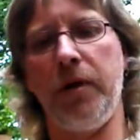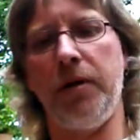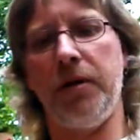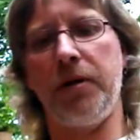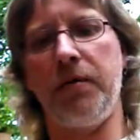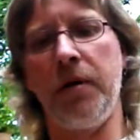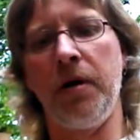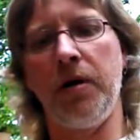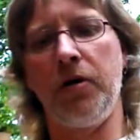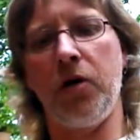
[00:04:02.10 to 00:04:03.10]
Just
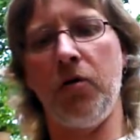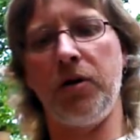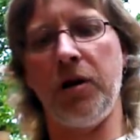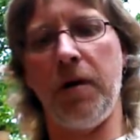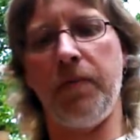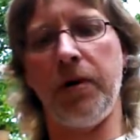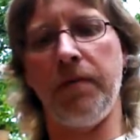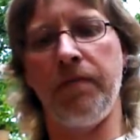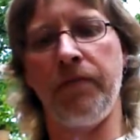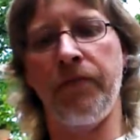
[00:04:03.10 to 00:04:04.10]
toast it up and
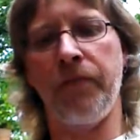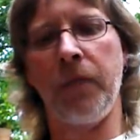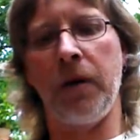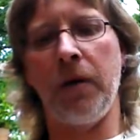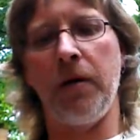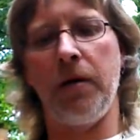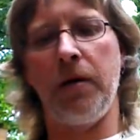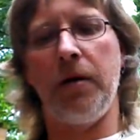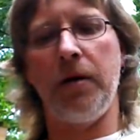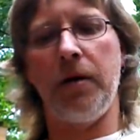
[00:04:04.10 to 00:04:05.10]

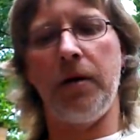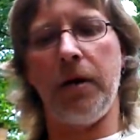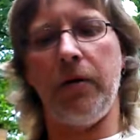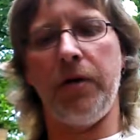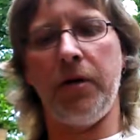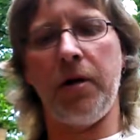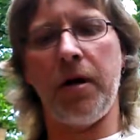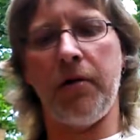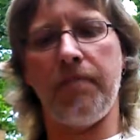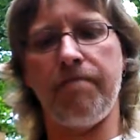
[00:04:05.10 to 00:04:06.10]
see how we turn out.